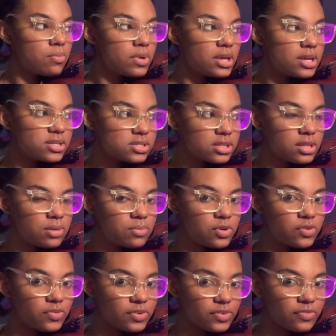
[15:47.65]
easily
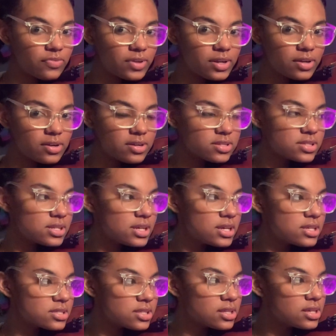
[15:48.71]
move your fingers and
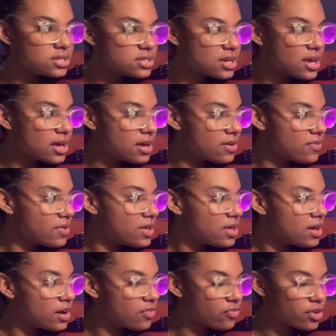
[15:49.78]
easily have
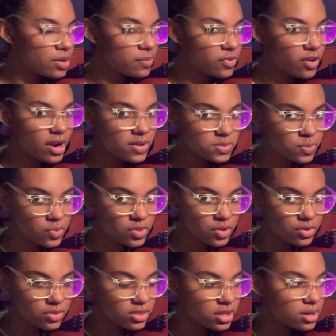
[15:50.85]
a firm grasp with your
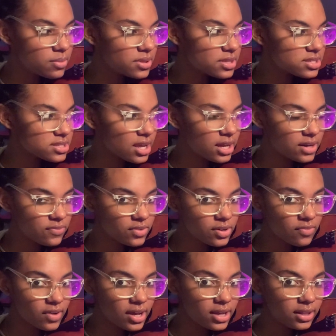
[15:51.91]
thumb on the side of your
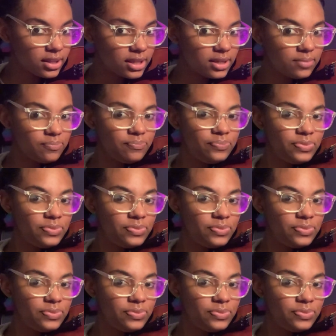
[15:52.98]
violin,